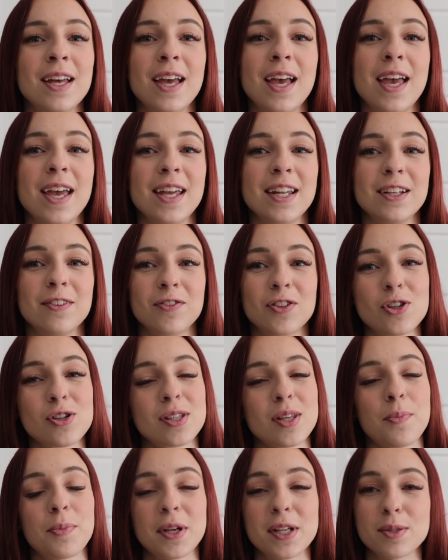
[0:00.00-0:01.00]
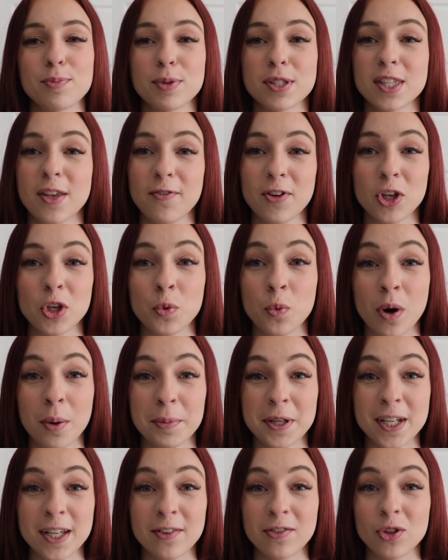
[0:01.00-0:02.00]
And if there's something specific you want me
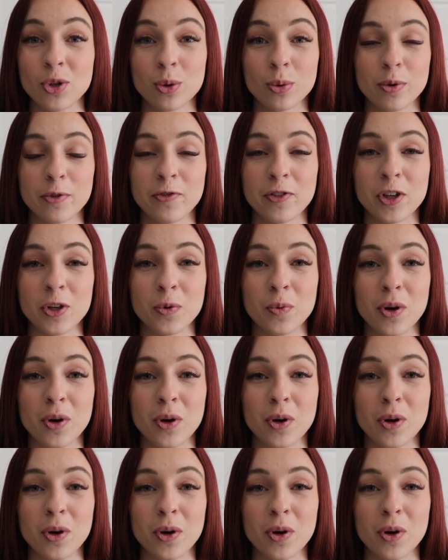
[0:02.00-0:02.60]
to give you a review